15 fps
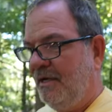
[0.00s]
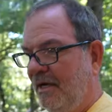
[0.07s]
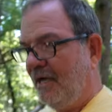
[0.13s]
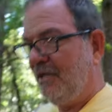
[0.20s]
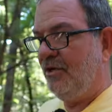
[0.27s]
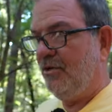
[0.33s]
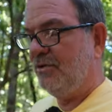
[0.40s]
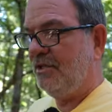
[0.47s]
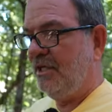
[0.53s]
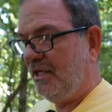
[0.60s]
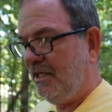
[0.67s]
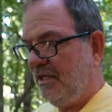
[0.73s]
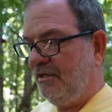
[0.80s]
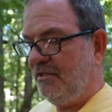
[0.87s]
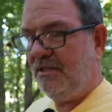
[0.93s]
I use
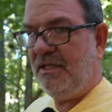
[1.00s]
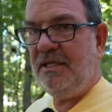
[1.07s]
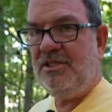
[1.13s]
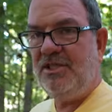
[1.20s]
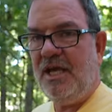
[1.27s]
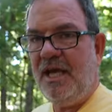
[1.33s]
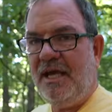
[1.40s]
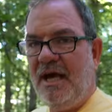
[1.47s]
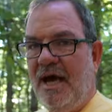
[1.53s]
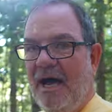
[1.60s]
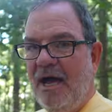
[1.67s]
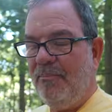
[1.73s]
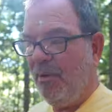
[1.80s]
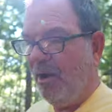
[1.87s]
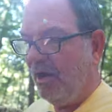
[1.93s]
the
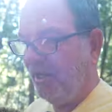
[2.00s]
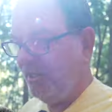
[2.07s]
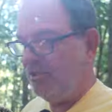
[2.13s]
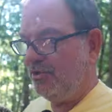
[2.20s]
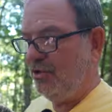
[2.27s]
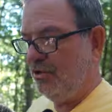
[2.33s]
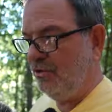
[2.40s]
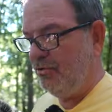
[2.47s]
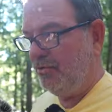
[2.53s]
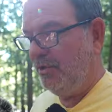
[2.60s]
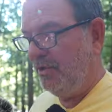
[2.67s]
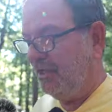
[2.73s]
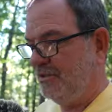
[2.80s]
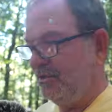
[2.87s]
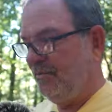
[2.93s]
DJI Pocket 2.
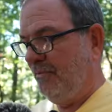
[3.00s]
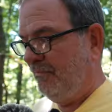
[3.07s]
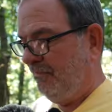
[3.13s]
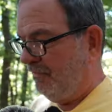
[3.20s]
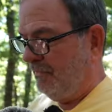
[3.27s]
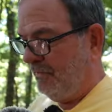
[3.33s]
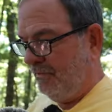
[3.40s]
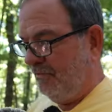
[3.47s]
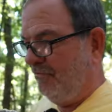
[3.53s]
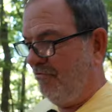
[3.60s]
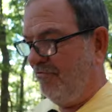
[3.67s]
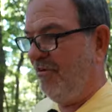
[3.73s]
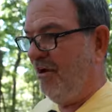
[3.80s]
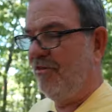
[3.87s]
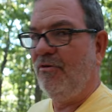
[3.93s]
It's
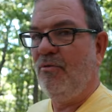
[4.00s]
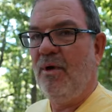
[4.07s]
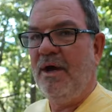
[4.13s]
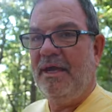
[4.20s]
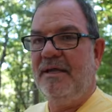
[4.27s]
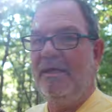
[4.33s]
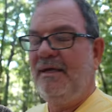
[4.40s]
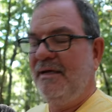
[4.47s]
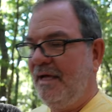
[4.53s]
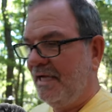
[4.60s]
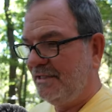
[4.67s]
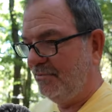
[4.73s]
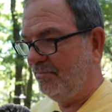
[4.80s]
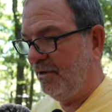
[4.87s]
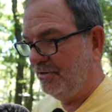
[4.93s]
featherweight,
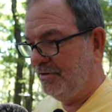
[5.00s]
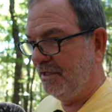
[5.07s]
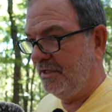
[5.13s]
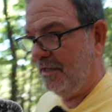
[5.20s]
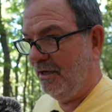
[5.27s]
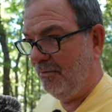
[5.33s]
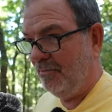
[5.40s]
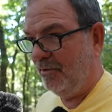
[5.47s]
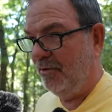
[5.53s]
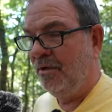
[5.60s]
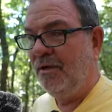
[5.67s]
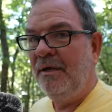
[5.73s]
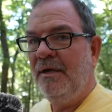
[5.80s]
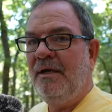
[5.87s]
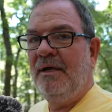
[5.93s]
has a built-in gimbal,
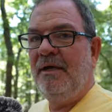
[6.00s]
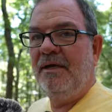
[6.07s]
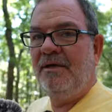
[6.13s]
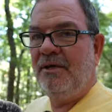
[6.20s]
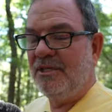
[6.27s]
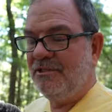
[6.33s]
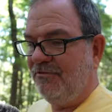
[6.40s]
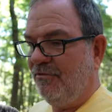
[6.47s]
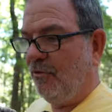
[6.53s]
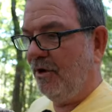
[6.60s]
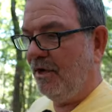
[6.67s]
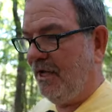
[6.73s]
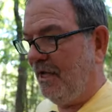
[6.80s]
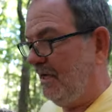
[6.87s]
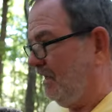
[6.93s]
does
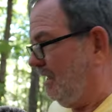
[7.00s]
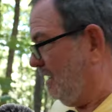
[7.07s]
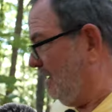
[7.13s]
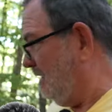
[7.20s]
4K.